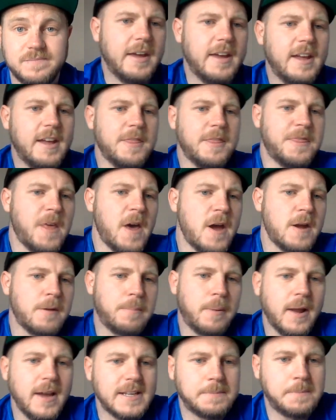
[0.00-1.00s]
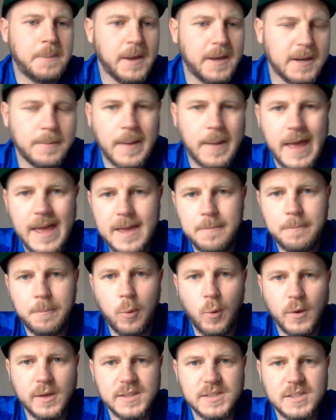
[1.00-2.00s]
In 3rd place, picking up 8
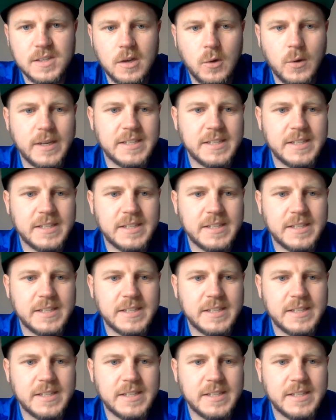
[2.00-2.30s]
points though,